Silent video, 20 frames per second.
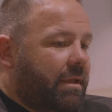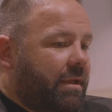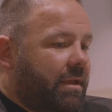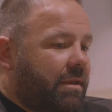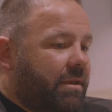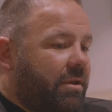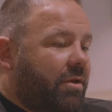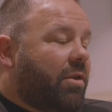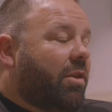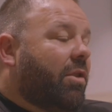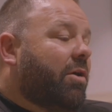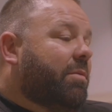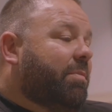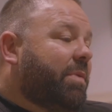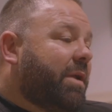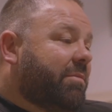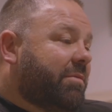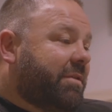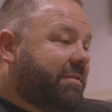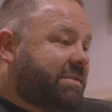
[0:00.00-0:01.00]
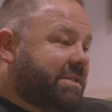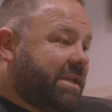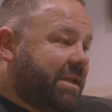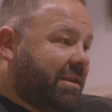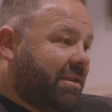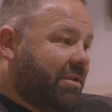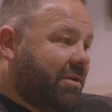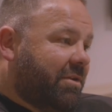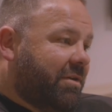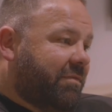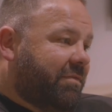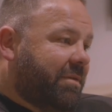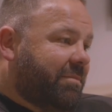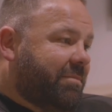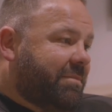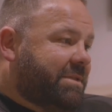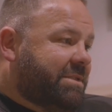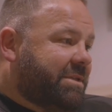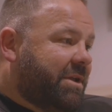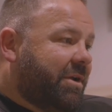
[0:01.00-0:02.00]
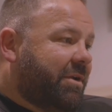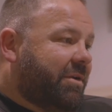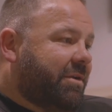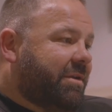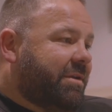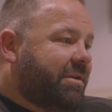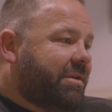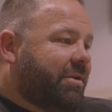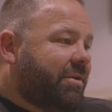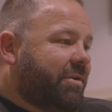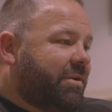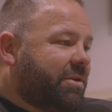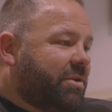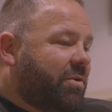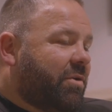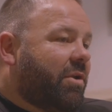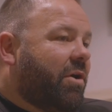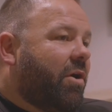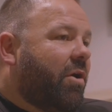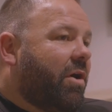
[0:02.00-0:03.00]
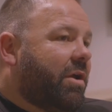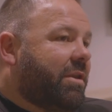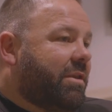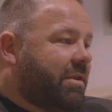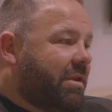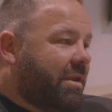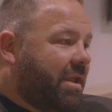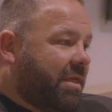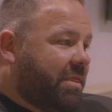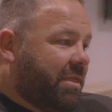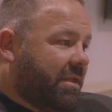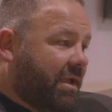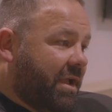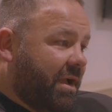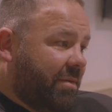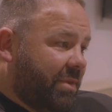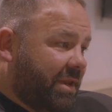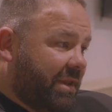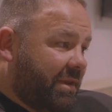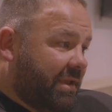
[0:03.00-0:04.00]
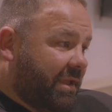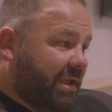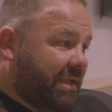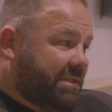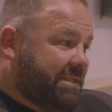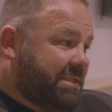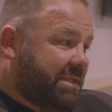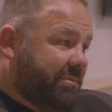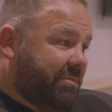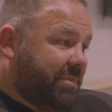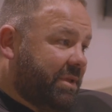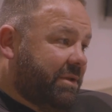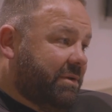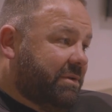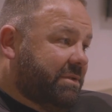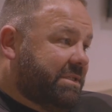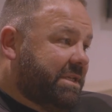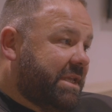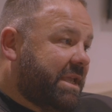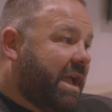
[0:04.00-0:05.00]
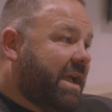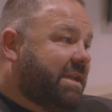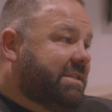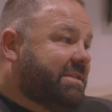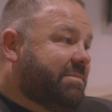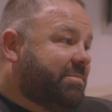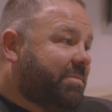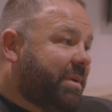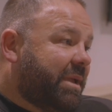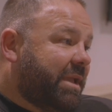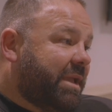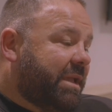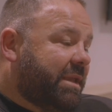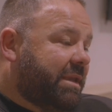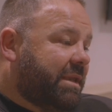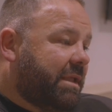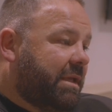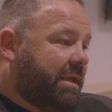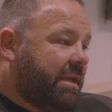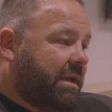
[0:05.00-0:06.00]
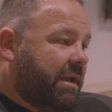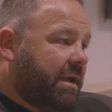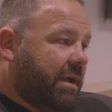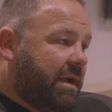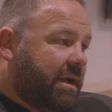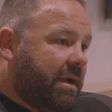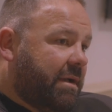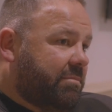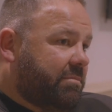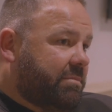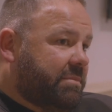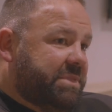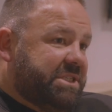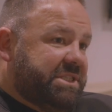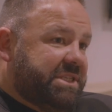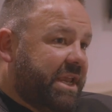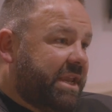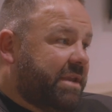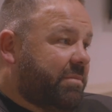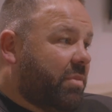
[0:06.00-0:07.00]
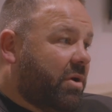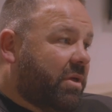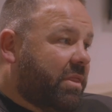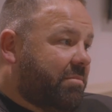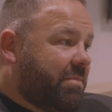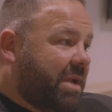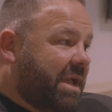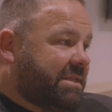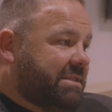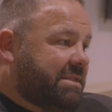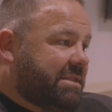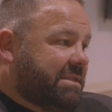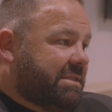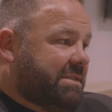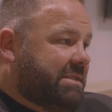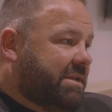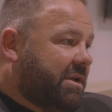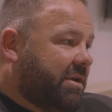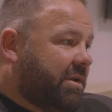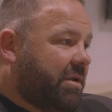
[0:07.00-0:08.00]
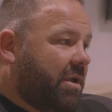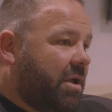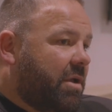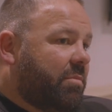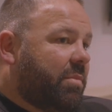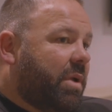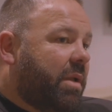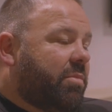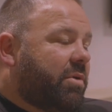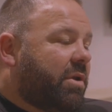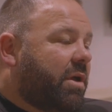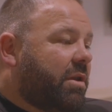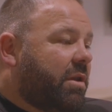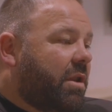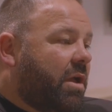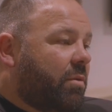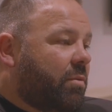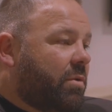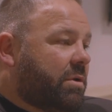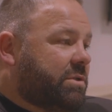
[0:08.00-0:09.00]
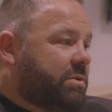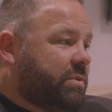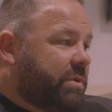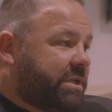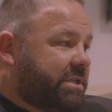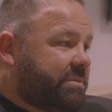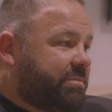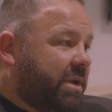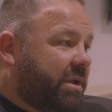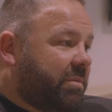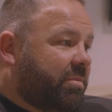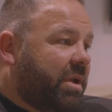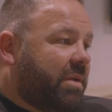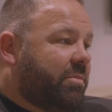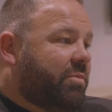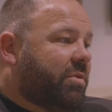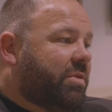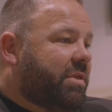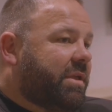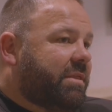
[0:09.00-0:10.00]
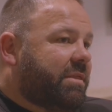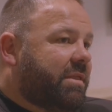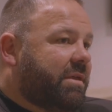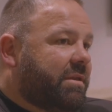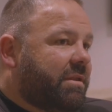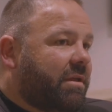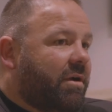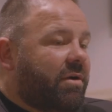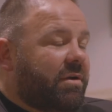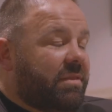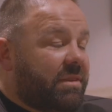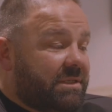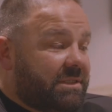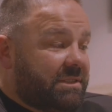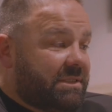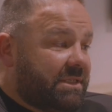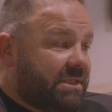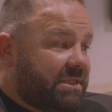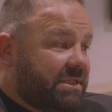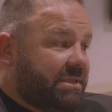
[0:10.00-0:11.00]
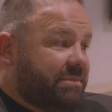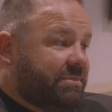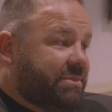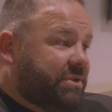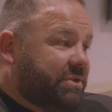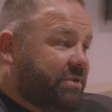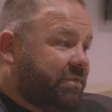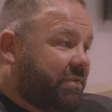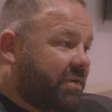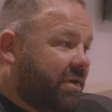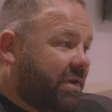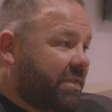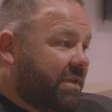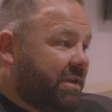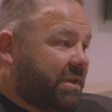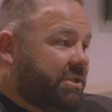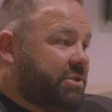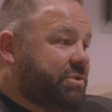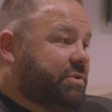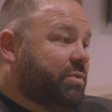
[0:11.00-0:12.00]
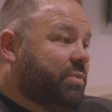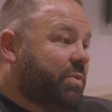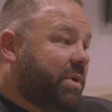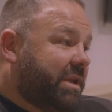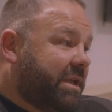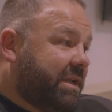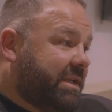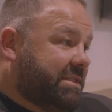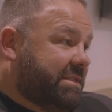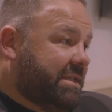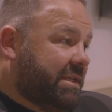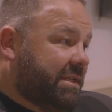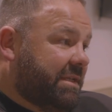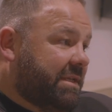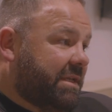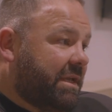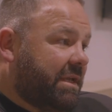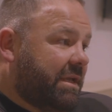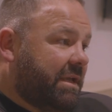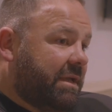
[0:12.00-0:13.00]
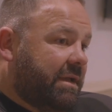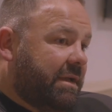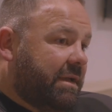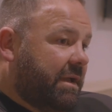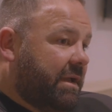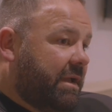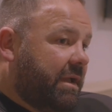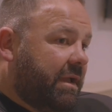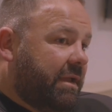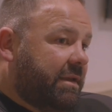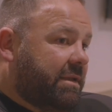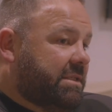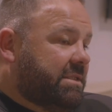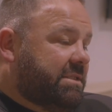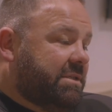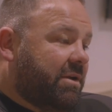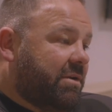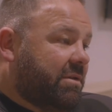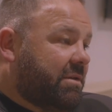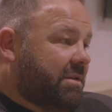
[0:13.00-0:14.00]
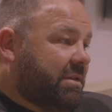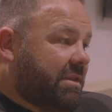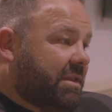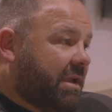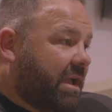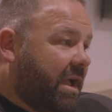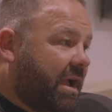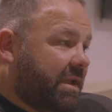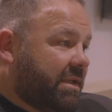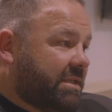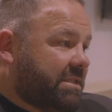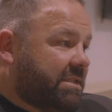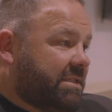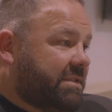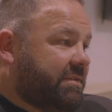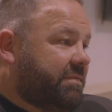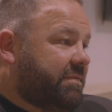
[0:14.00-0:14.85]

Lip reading: not a lot of people have seen a lot of him. So you're on a hiding to nothing coming in against him because he hasn't been seen by the masses. So people don't know what to expect. People think that, this is a Tim Tszyu fight that he should win easily. And it's not the case.